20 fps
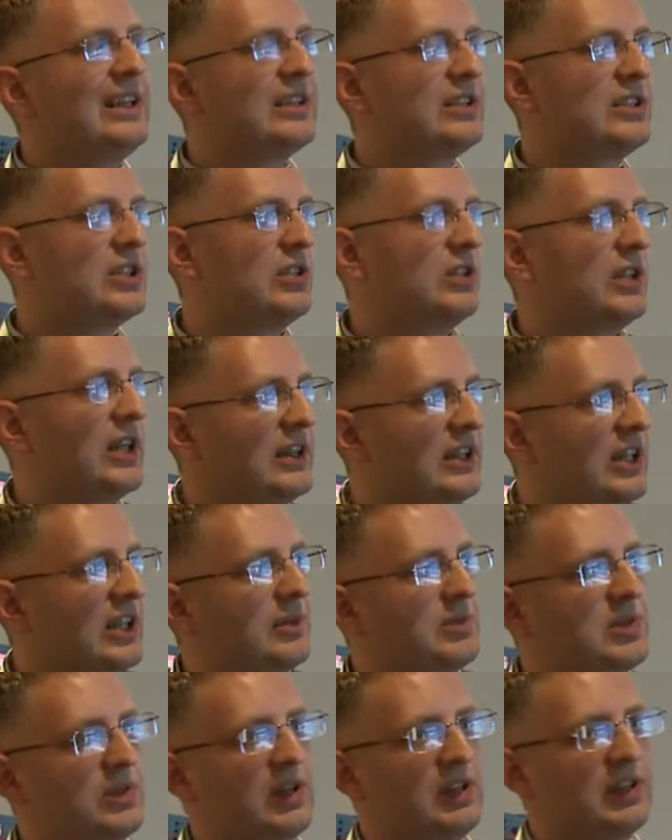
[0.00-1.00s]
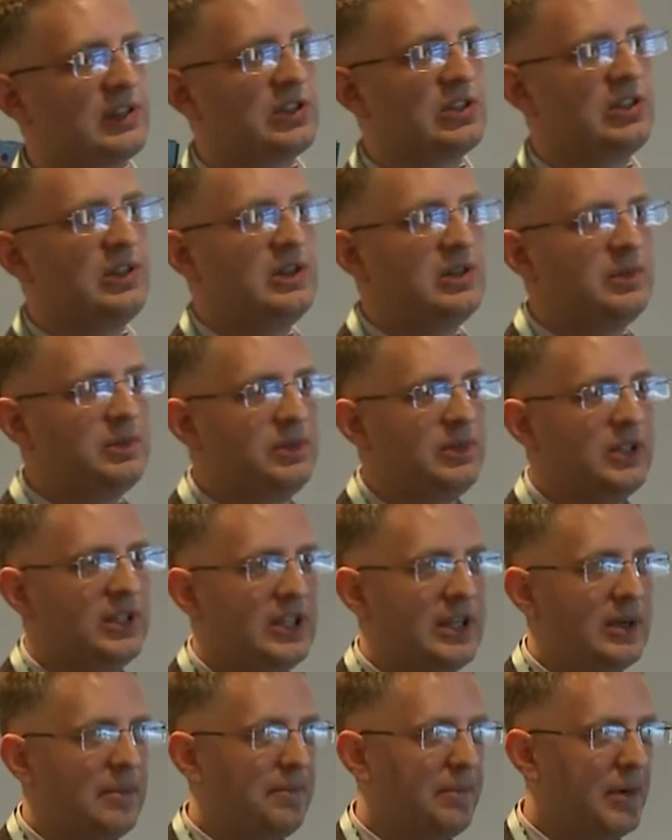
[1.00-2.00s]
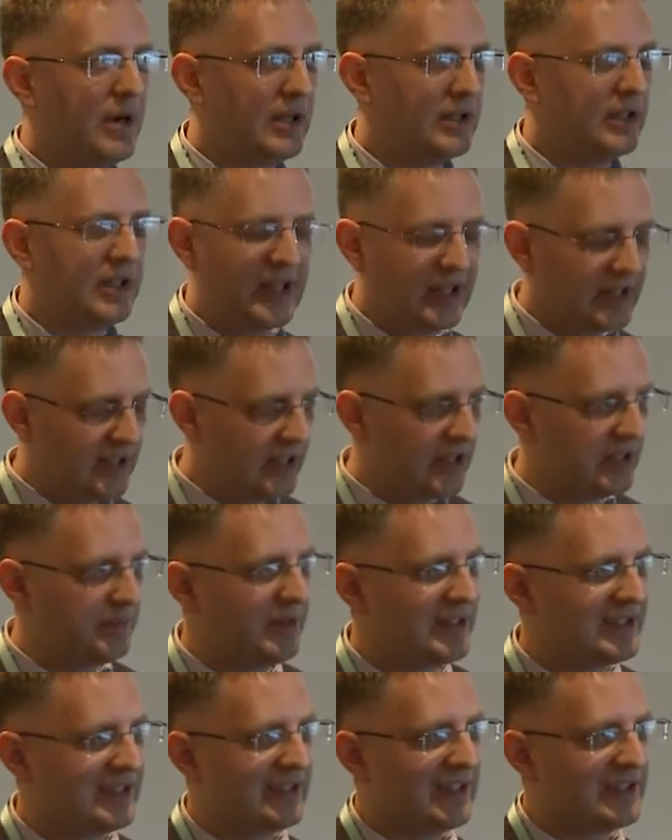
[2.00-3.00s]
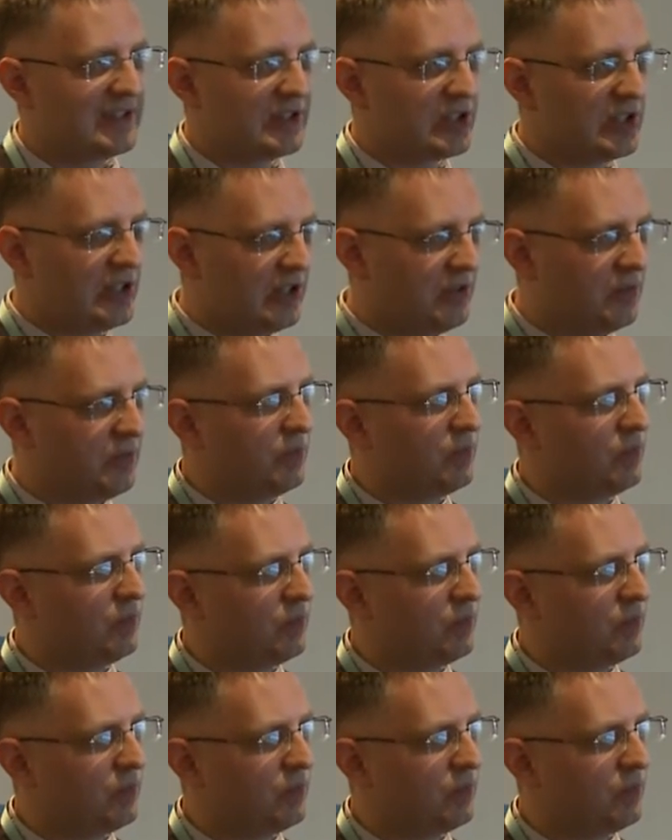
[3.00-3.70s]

crucial the dosage distribution neutron.